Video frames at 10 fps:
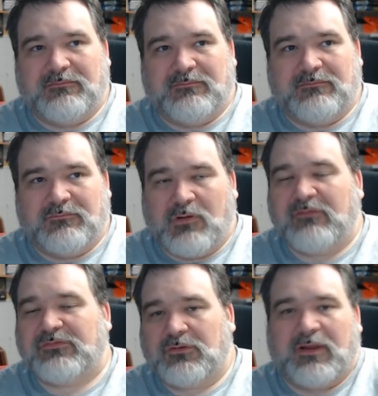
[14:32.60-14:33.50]
rough
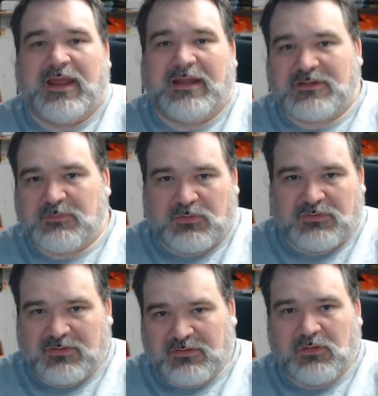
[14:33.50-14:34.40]
terrain is supposed to
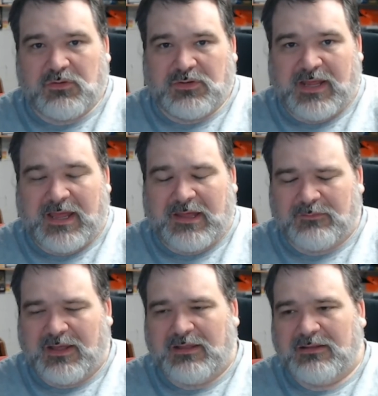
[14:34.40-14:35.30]
slow you down.
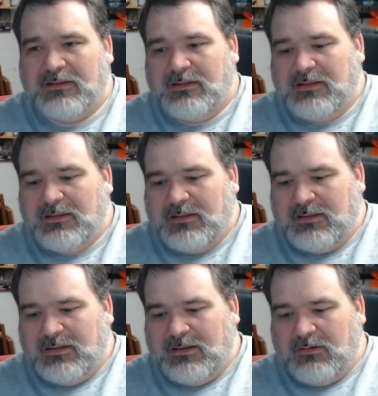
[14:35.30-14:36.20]
Well,
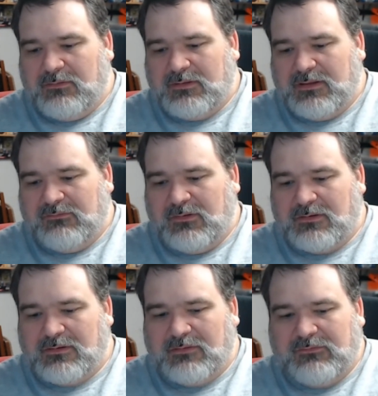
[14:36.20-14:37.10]
if
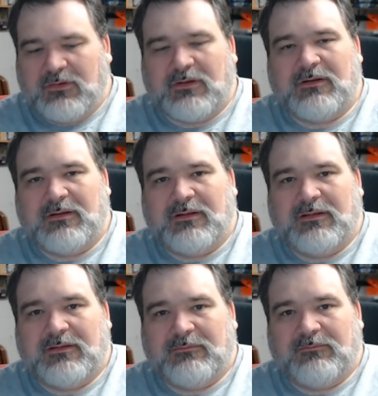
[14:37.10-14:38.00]
you're
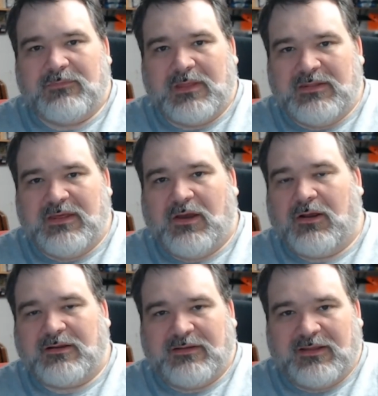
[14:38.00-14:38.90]
in the
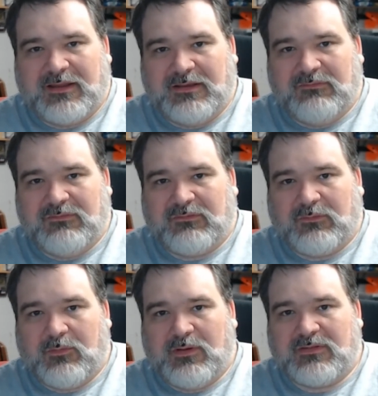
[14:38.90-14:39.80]
Arctic and you've never
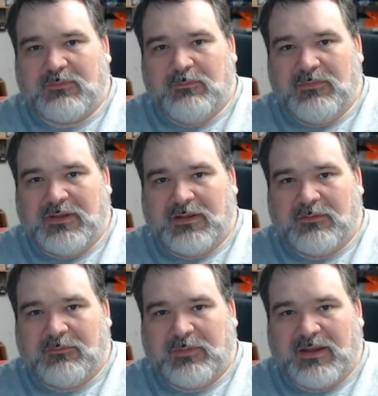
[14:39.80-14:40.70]
once,
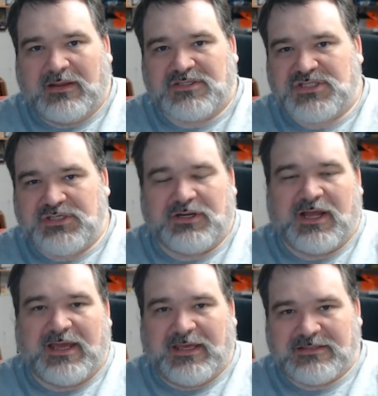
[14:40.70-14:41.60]
been on sheer
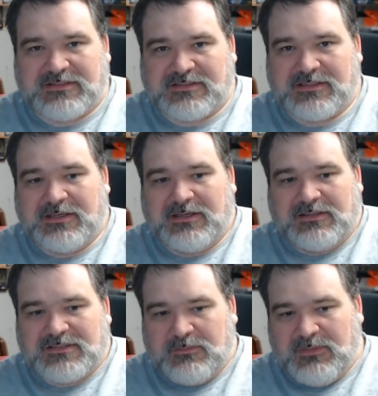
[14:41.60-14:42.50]
ice,
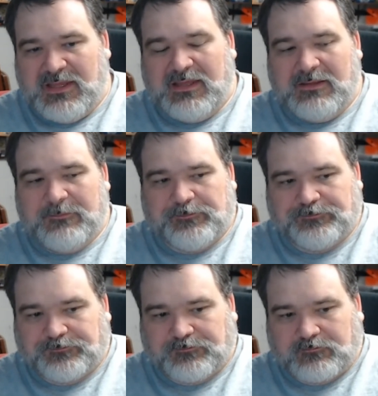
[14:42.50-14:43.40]
to me,
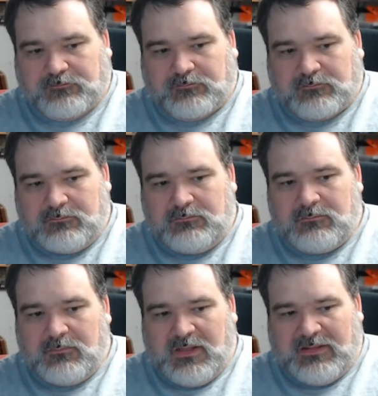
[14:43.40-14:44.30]

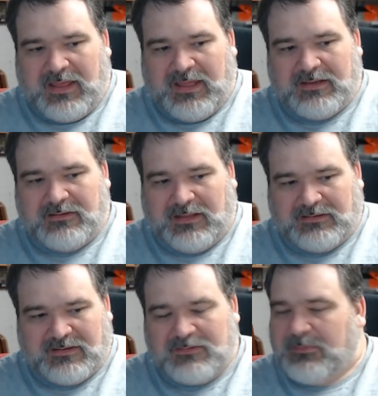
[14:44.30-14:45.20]
that
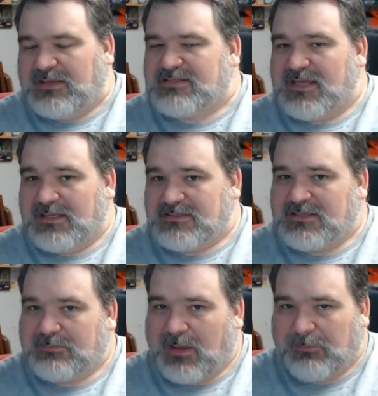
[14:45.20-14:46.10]
doesn't make sense.
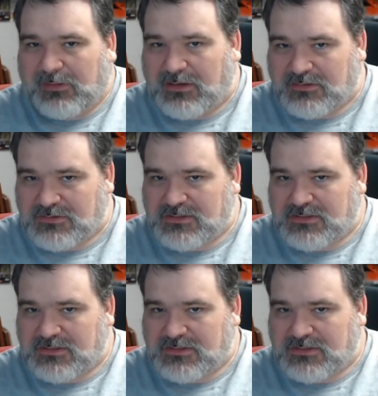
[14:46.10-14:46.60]
And my players,